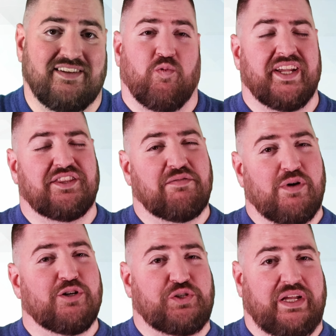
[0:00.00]
We get the
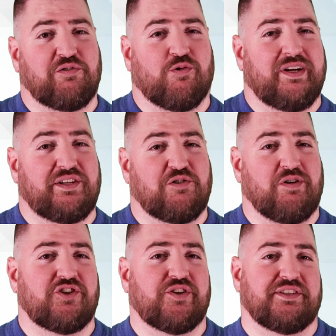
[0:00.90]
most inquiries and
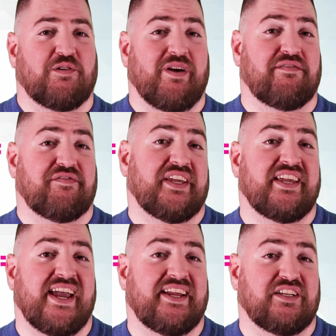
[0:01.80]
questions around
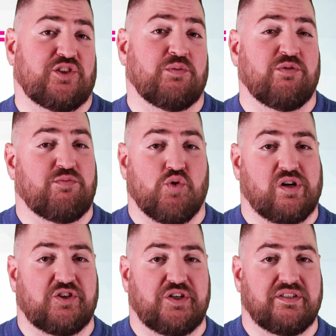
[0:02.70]
VA Assumable
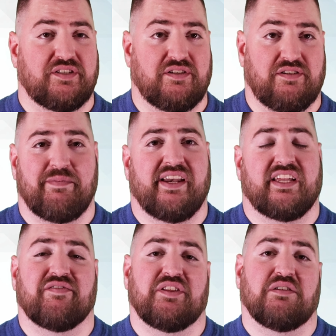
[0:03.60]
mortgages. I'm going to
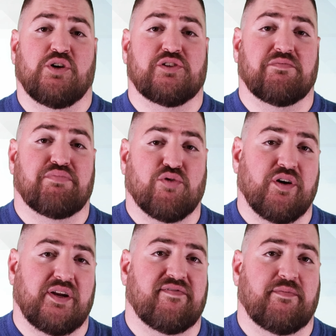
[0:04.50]
give you the most
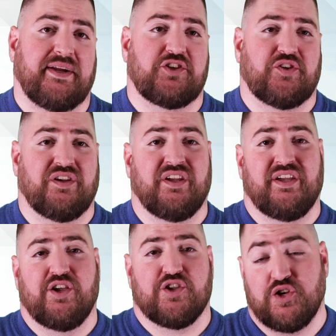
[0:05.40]
important information
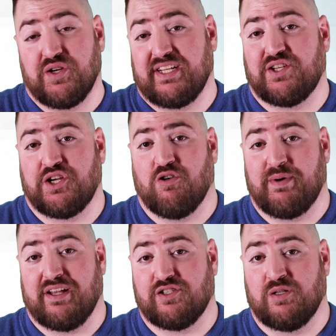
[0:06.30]
you need to know
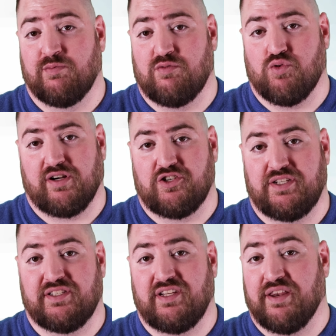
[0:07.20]
about Assumable
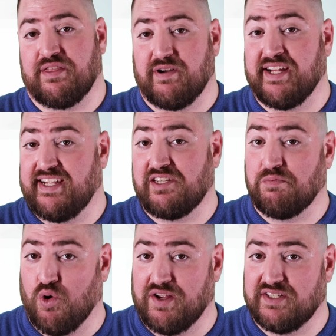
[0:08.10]
mortgages in 3
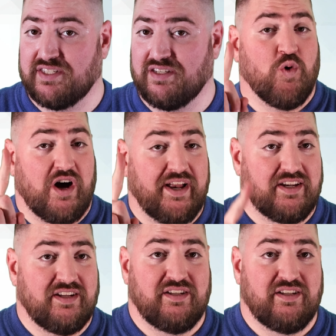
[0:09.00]
easy points. 1.